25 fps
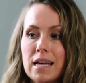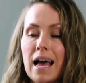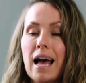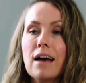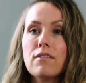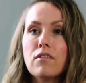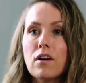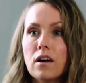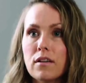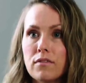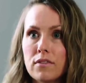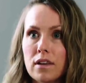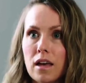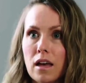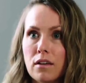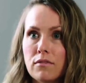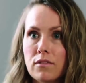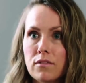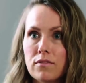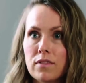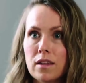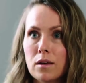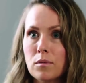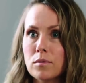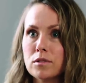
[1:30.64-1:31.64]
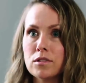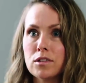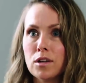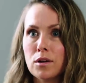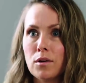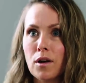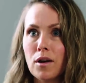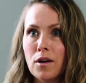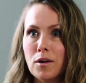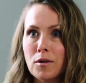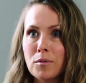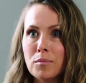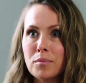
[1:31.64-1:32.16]
able to have IVF if there was no
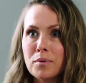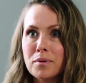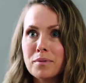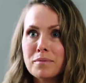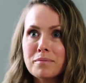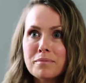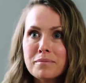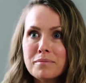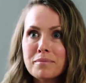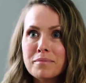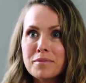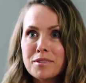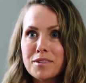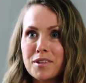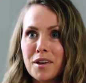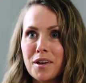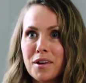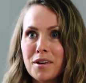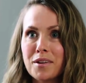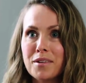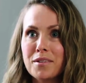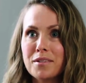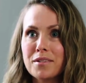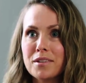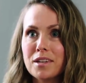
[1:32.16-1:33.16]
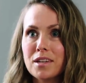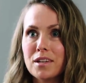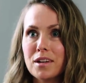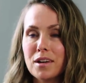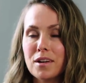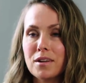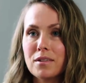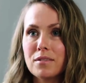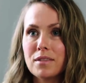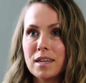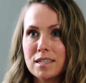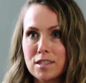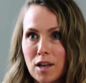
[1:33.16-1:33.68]
hope so you
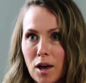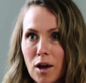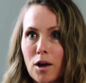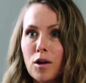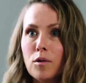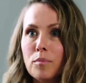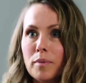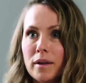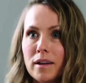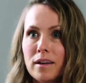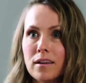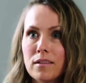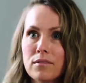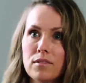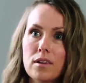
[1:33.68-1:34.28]
know there's hope in